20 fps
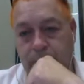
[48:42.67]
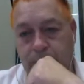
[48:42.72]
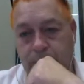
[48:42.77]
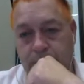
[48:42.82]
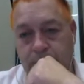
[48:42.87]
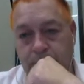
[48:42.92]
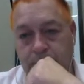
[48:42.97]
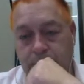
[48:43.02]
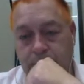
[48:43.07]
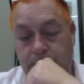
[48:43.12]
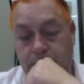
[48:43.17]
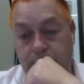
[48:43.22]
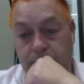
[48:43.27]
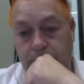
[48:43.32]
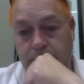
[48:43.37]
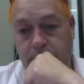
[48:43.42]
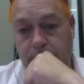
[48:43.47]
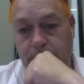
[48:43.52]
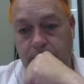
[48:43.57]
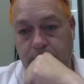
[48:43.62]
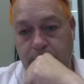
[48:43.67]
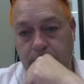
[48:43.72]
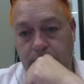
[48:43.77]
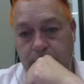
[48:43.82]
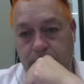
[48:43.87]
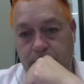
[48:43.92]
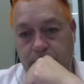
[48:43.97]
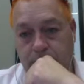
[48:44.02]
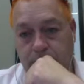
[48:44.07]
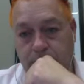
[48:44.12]

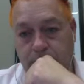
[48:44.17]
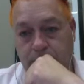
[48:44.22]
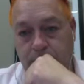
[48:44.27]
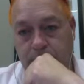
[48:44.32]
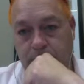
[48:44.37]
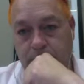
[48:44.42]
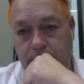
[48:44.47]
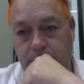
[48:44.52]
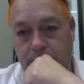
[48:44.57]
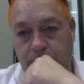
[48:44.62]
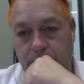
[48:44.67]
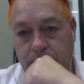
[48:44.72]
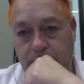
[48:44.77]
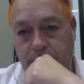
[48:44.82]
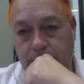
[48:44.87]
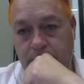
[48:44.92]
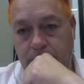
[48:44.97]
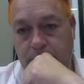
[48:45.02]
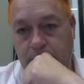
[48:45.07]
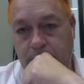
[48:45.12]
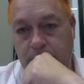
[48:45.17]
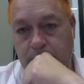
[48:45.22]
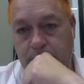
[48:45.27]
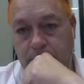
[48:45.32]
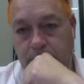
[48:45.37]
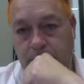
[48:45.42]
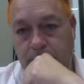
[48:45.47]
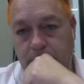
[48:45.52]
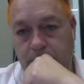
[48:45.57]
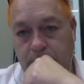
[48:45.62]

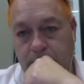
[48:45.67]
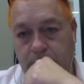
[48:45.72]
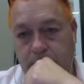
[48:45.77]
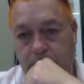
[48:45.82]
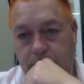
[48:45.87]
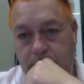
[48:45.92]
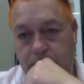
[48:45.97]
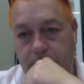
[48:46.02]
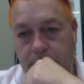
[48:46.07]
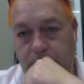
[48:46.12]
(not speaking)